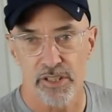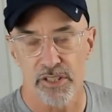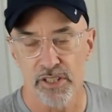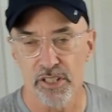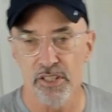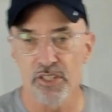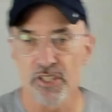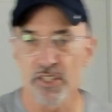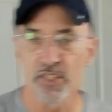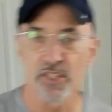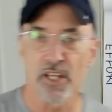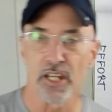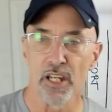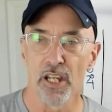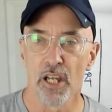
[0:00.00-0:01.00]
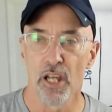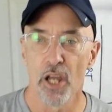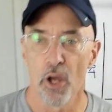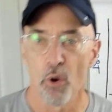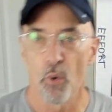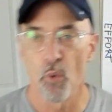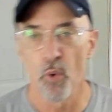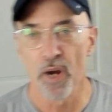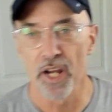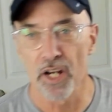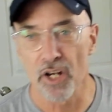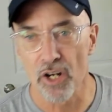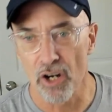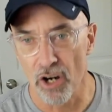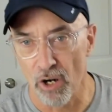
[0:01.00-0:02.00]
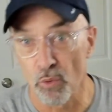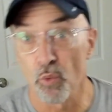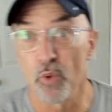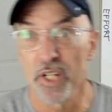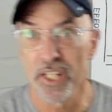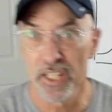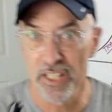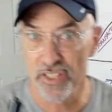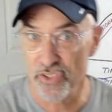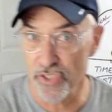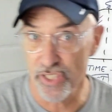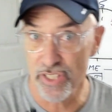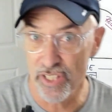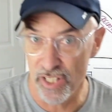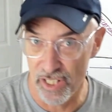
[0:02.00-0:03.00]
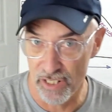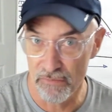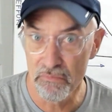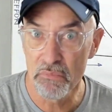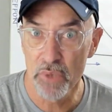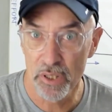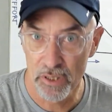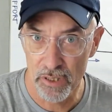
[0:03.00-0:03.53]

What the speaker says: This is say, where are we as a team?